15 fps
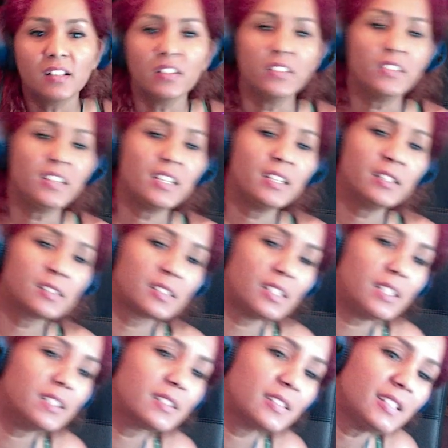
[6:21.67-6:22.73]
This
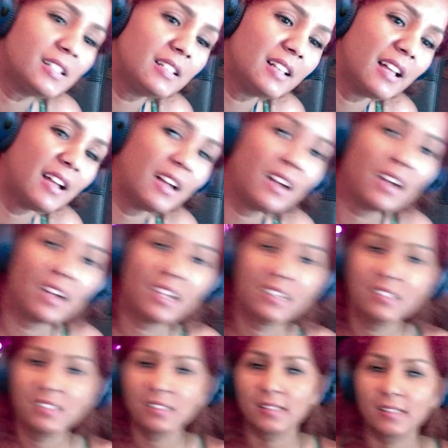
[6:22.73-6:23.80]
is the
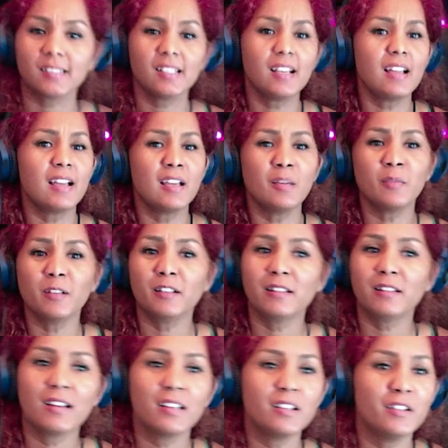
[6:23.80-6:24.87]
last time, and
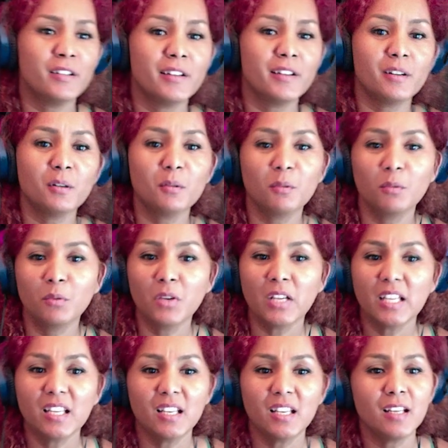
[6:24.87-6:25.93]
I know
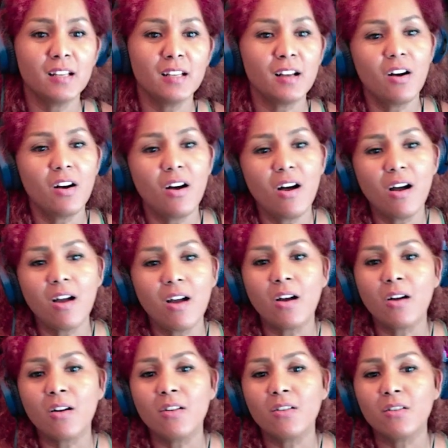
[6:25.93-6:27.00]
it
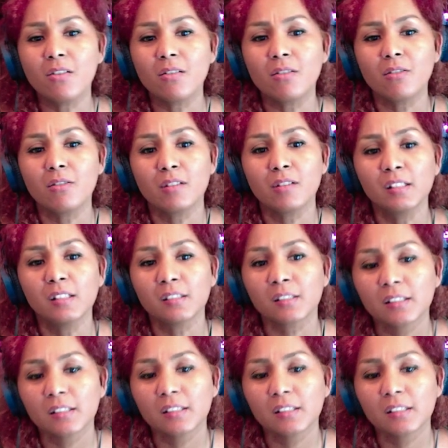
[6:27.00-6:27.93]
hurts.